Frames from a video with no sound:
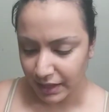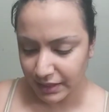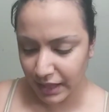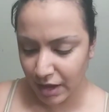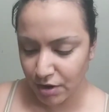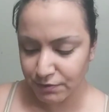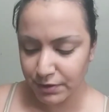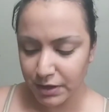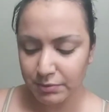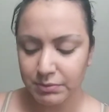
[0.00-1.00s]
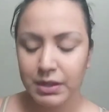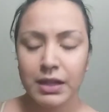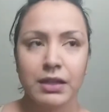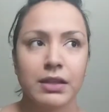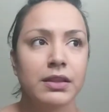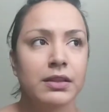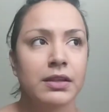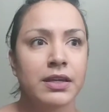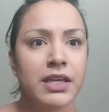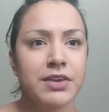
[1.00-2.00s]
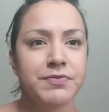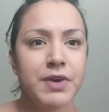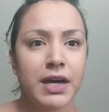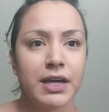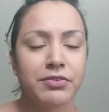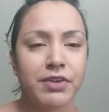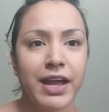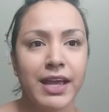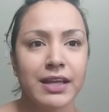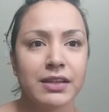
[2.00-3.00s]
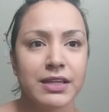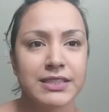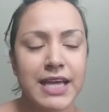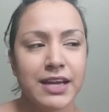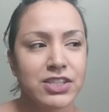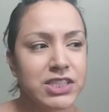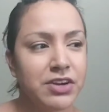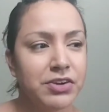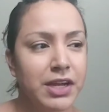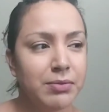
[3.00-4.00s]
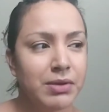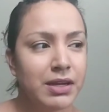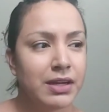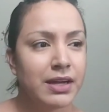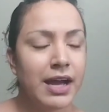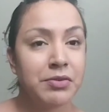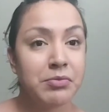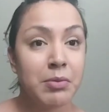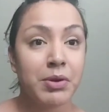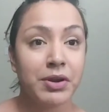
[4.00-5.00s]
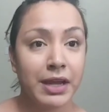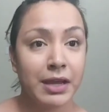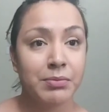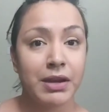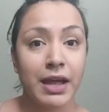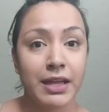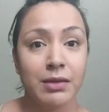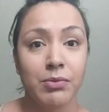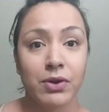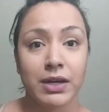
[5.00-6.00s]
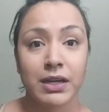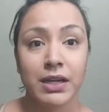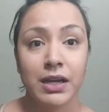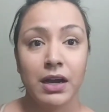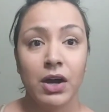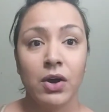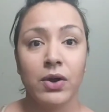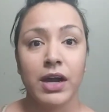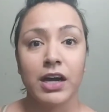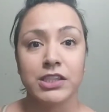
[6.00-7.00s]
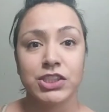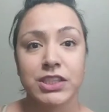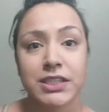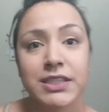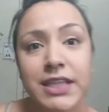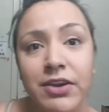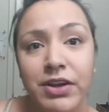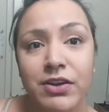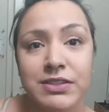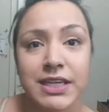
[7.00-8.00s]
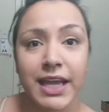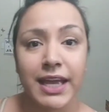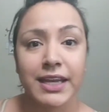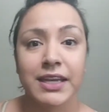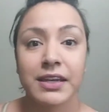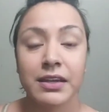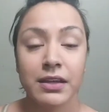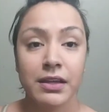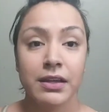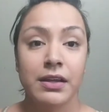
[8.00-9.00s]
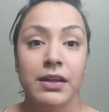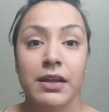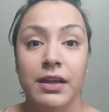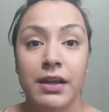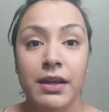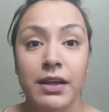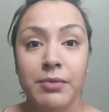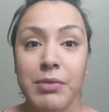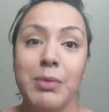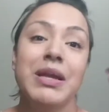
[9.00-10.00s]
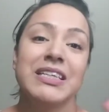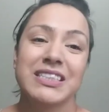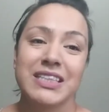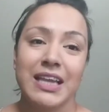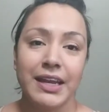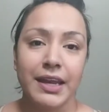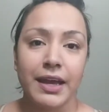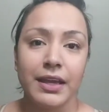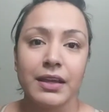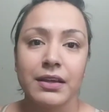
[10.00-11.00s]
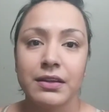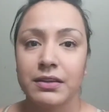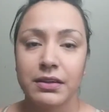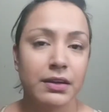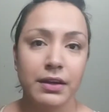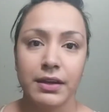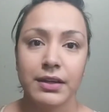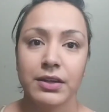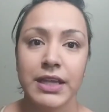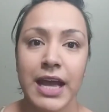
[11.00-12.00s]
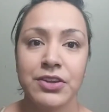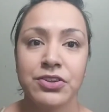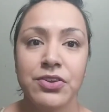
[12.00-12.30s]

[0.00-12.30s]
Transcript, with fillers: They are from Bakifa, right? Is that how you say her name? I remember her name, but not anymore. Oh gosh, there it goes again. Maybe because it's late night. Ugh. Yeah, do you